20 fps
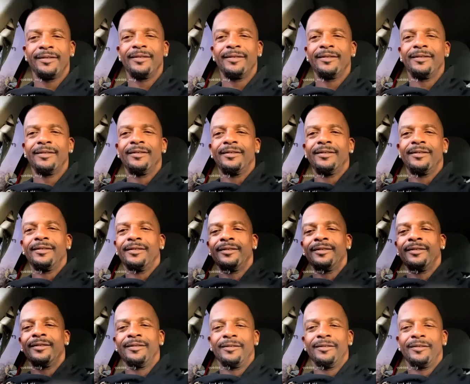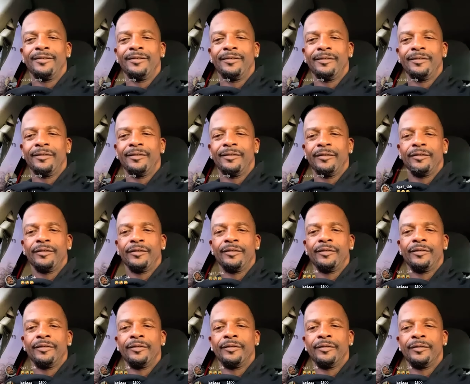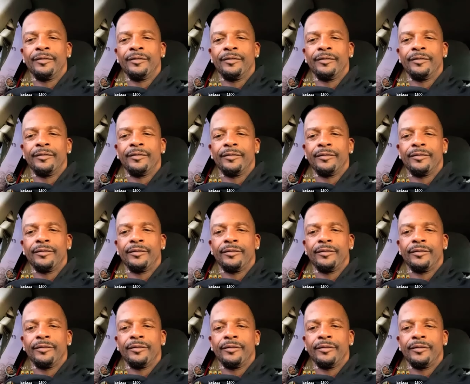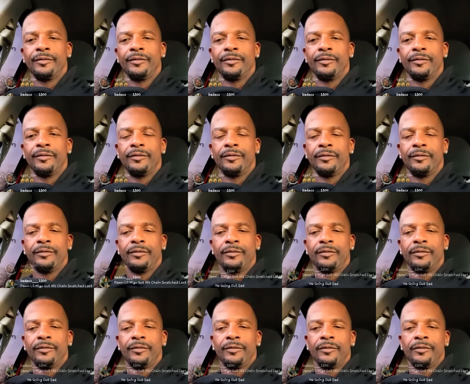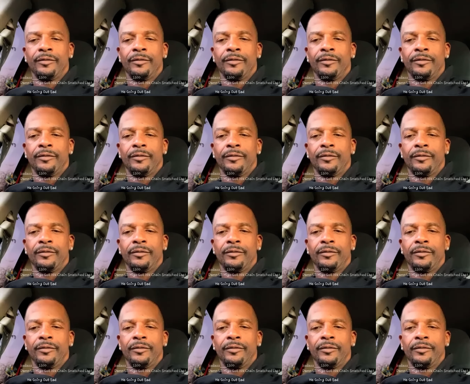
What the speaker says: Nobody speaks.